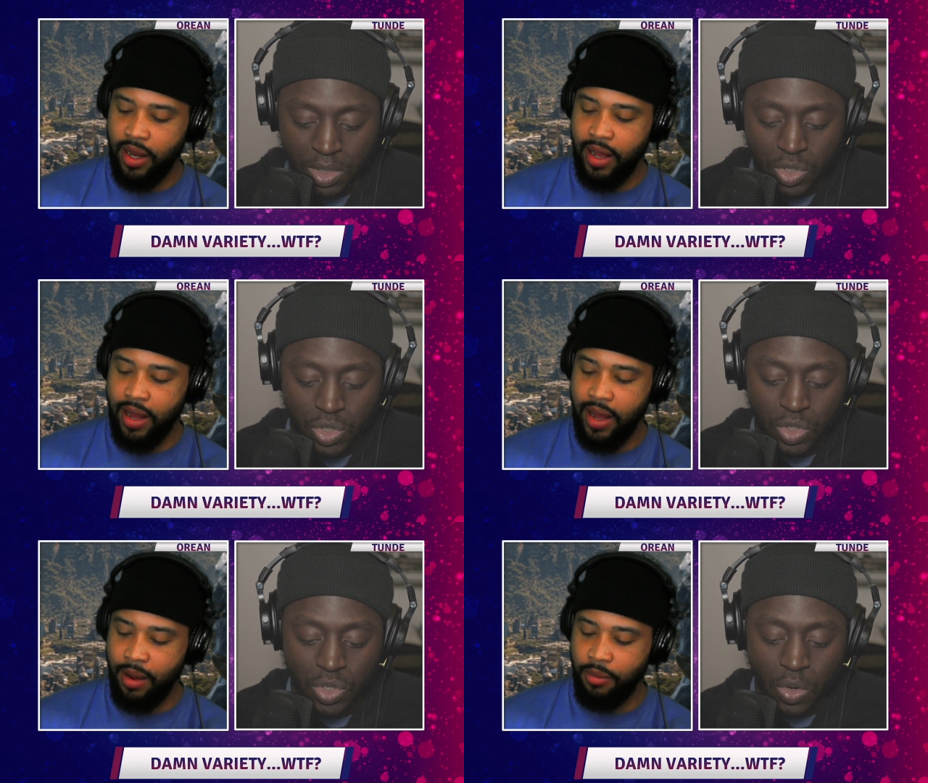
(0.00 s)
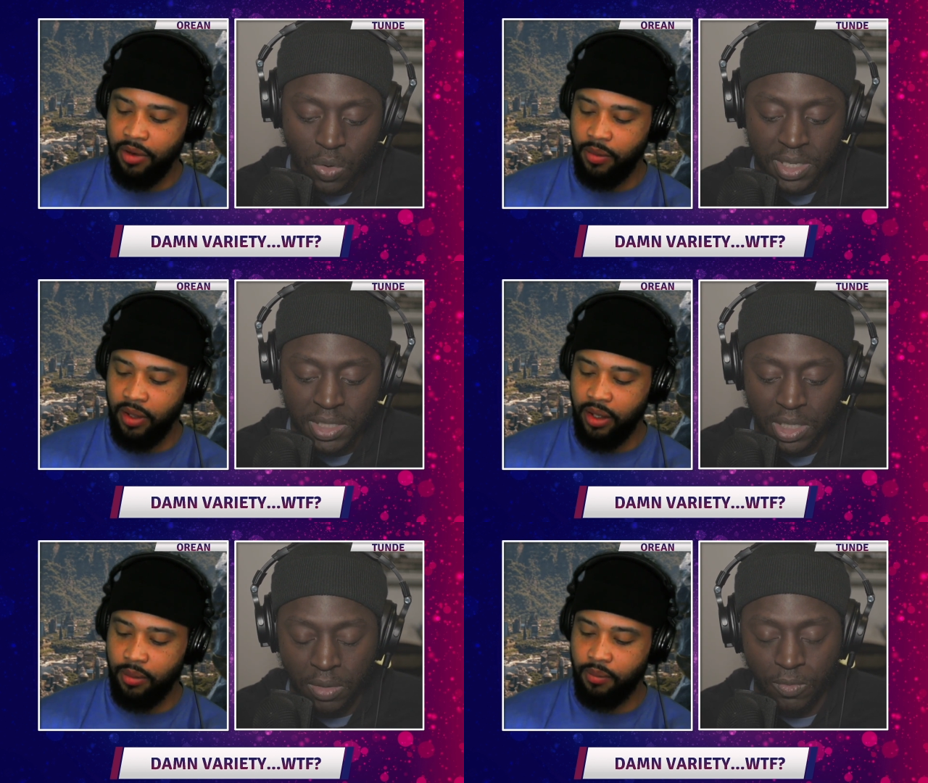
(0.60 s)
Speaker 1: So I M D B.
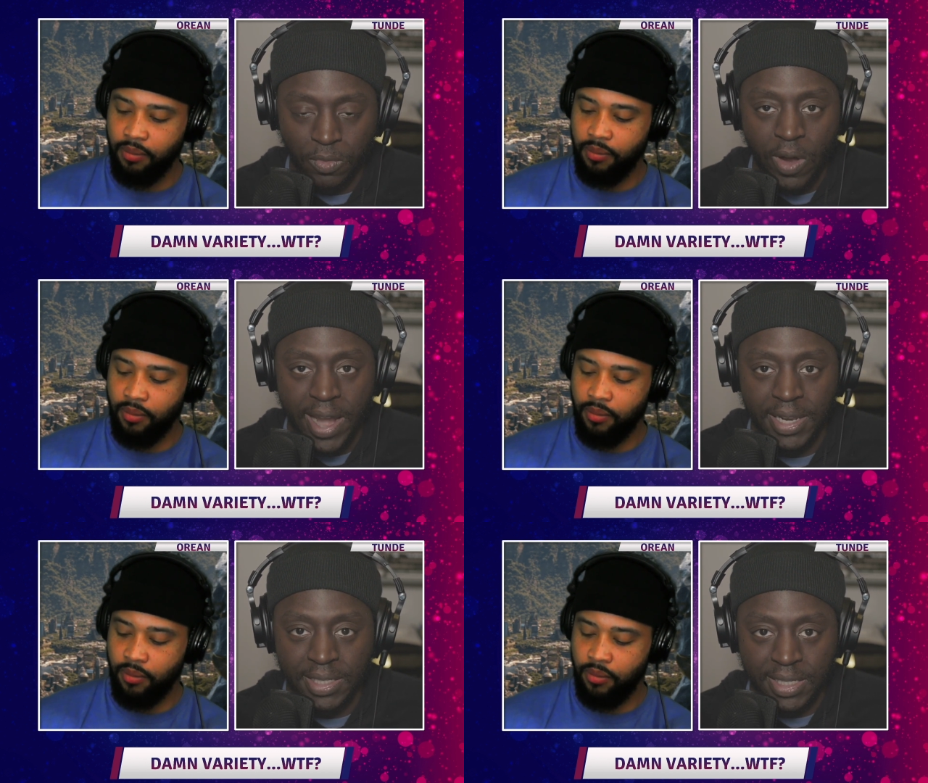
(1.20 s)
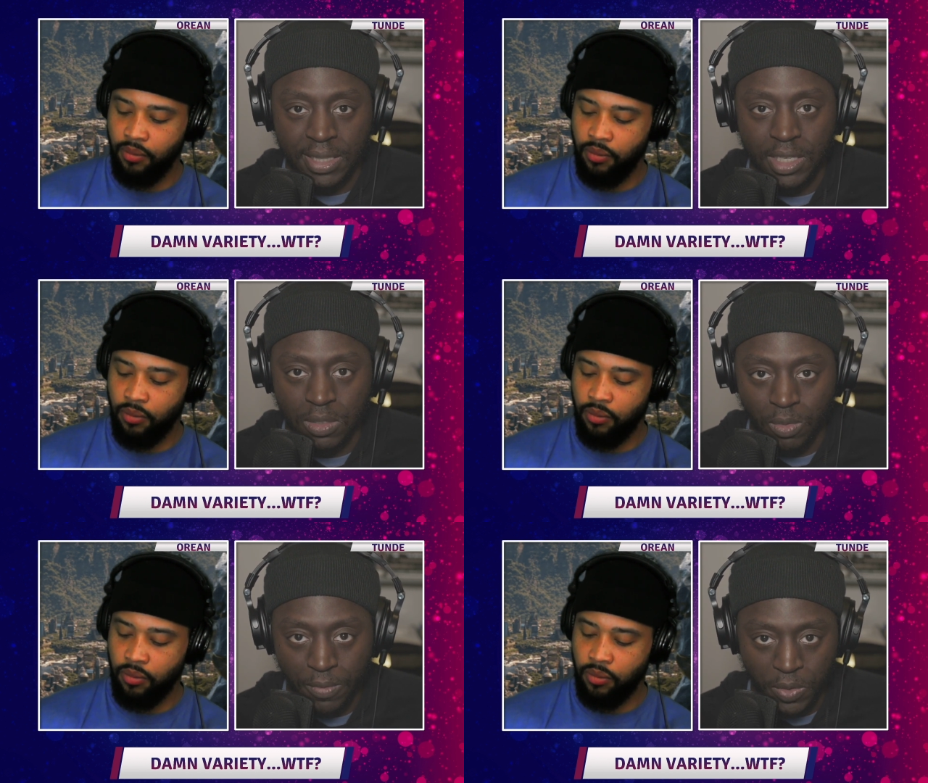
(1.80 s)
Essentially, Variety did
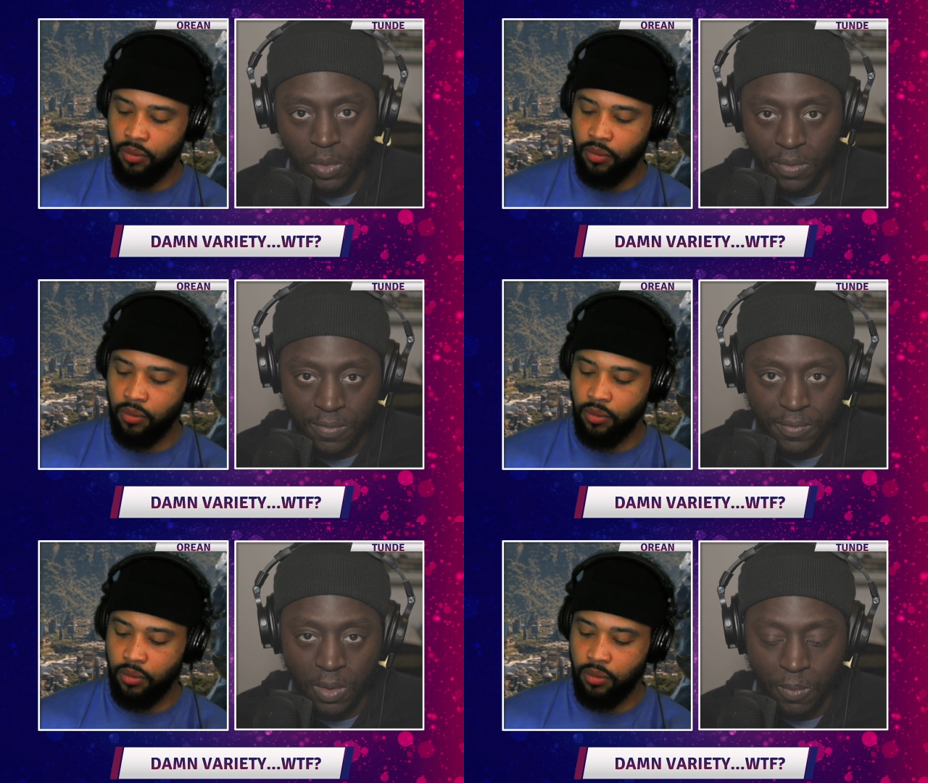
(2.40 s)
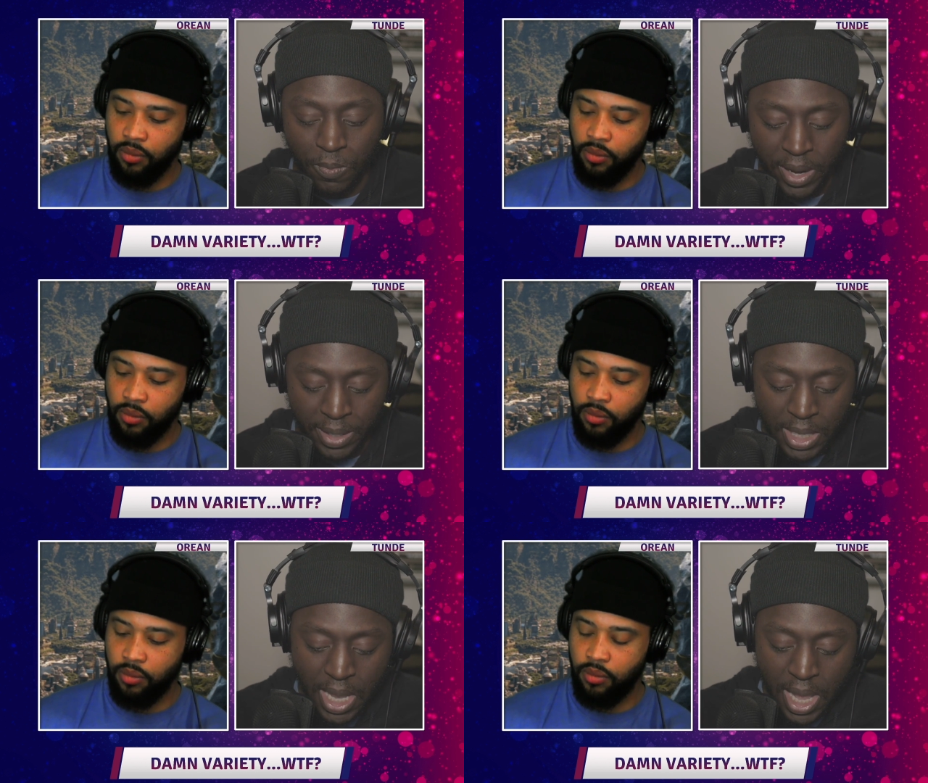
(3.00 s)
this review of the film,
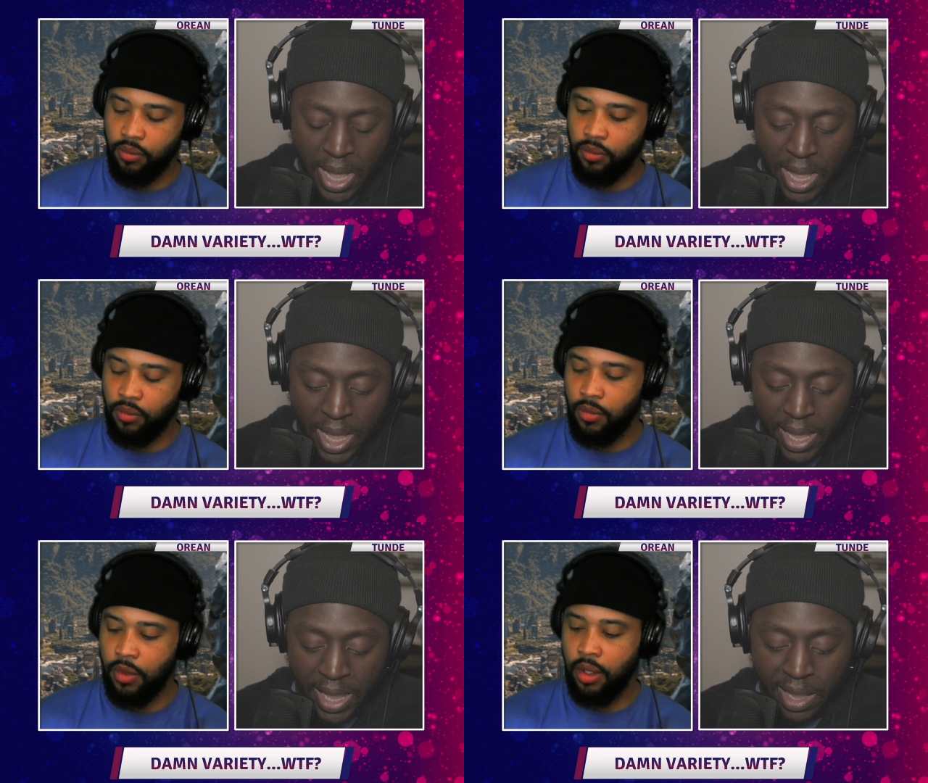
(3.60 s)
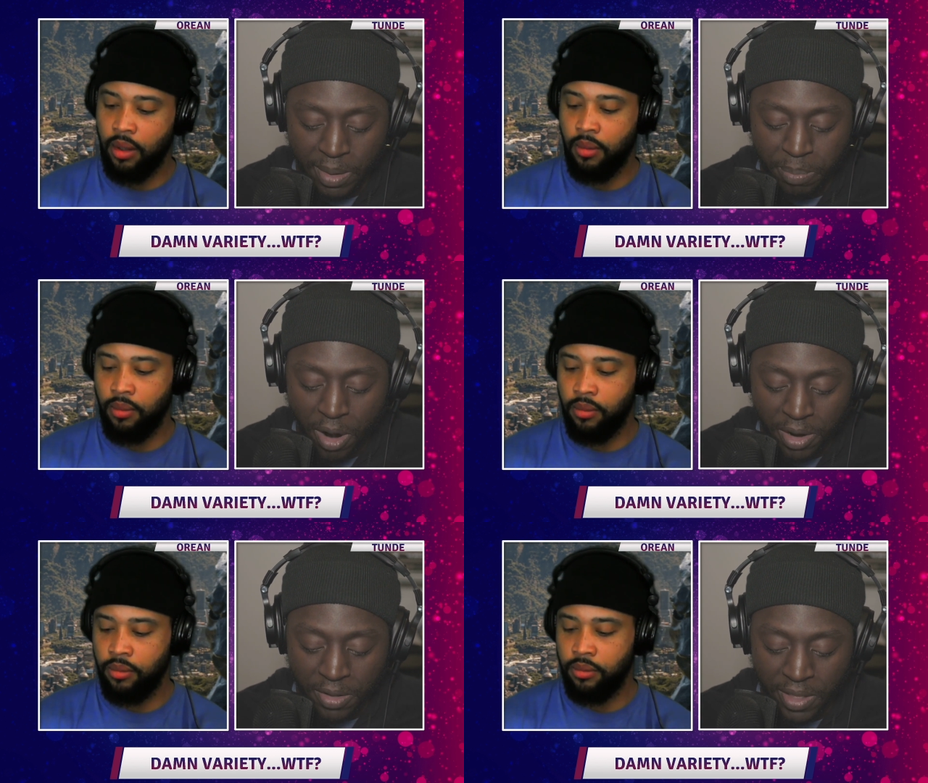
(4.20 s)
right? Uh, and
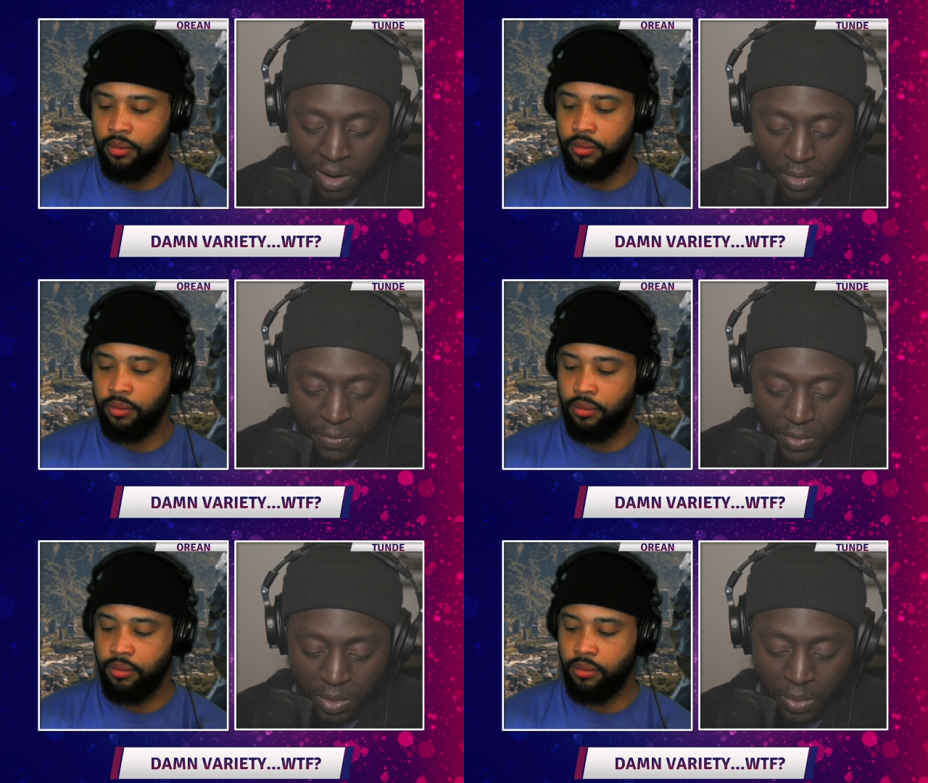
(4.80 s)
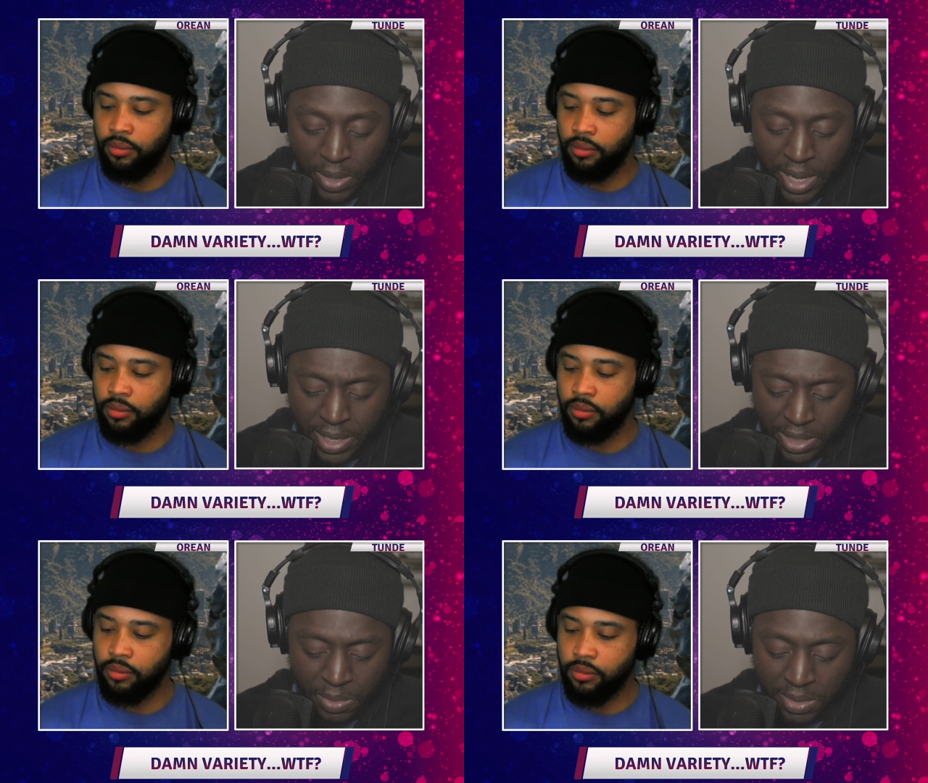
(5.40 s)
part of that review, uh,
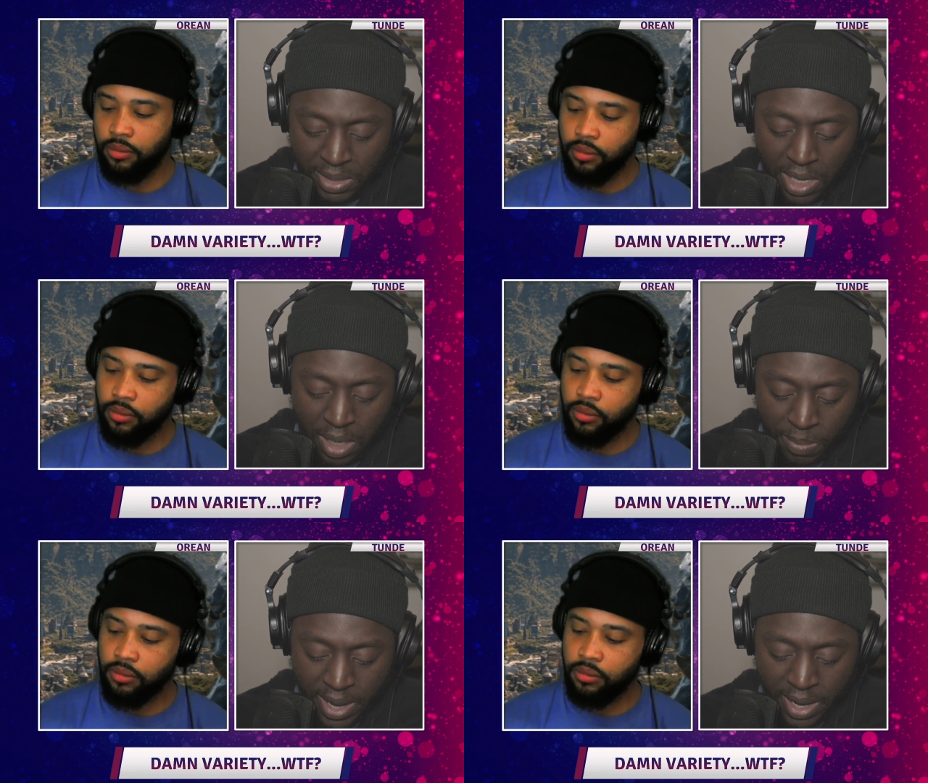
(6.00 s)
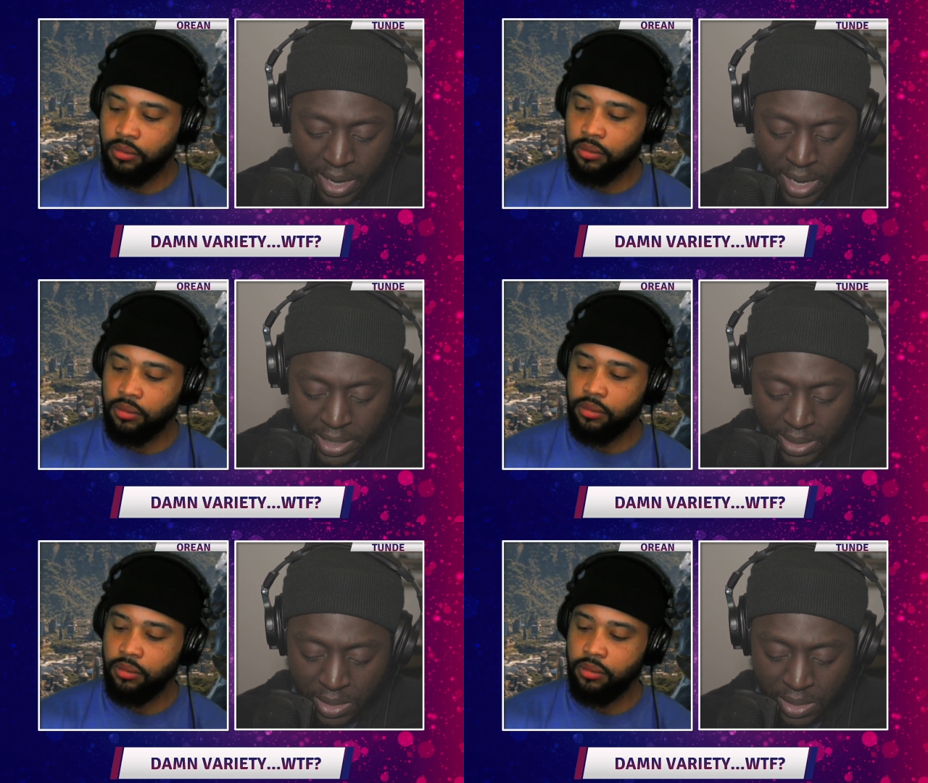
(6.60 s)
and this was done by, I guess,